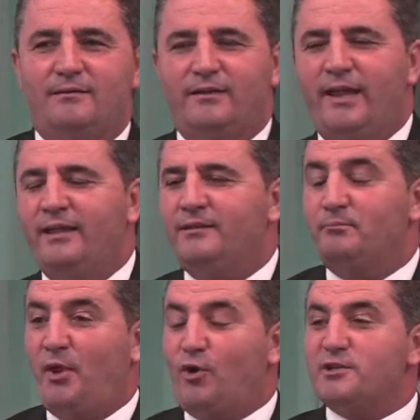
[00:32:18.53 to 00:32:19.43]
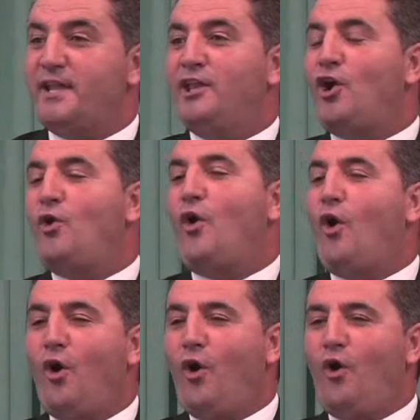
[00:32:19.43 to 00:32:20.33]
And because they know
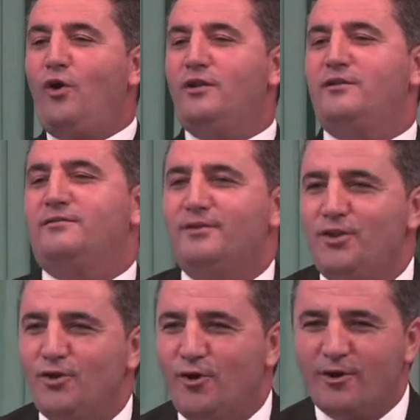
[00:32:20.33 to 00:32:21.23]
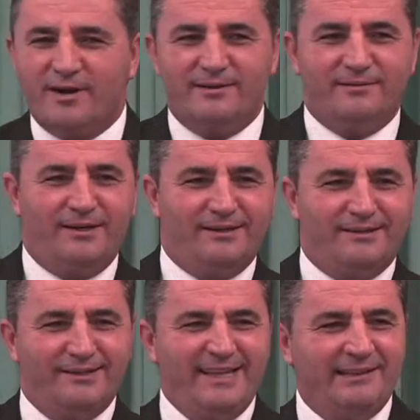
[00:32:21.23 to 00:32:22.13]
all your
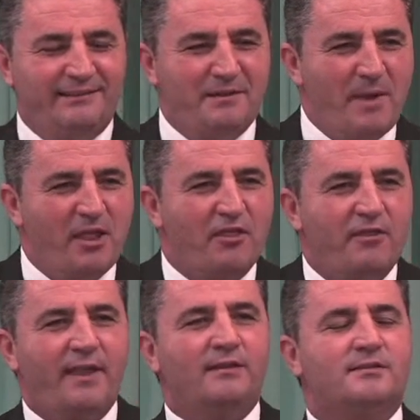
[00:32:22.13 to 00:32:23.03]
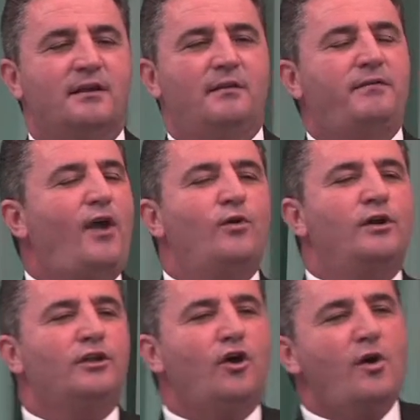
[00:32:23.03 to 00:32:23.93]
intimate things, they will
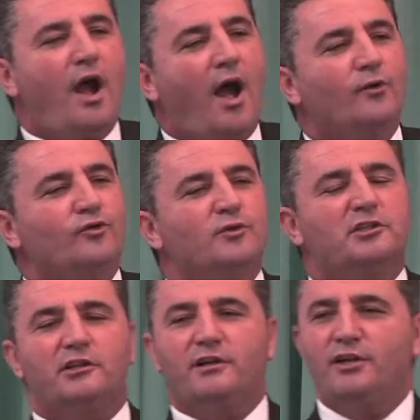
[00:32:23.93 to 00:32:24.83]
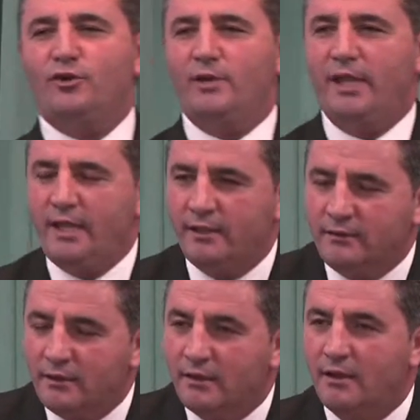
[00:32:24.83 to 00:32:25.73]
know how to turn you
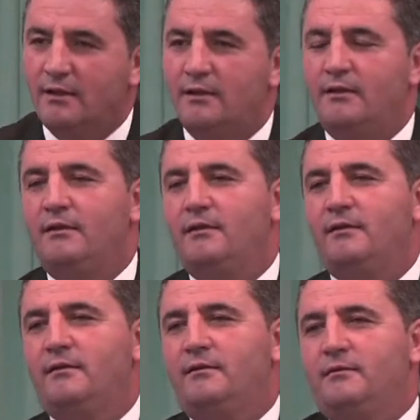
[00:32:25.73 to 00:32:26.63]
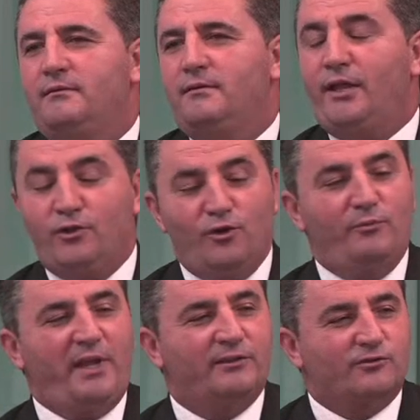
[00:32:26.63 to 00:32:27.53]
in. And you'll
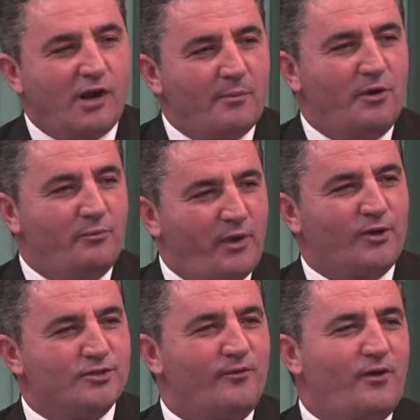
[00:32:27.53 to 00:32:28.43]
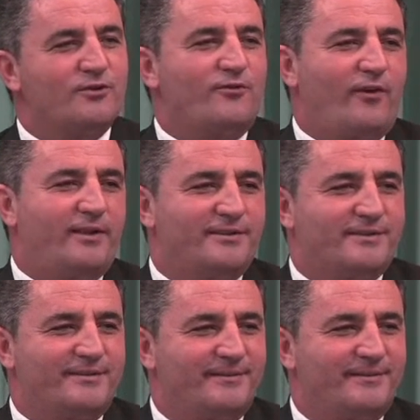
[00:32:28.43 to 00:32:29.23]
be in trouble because of those friends.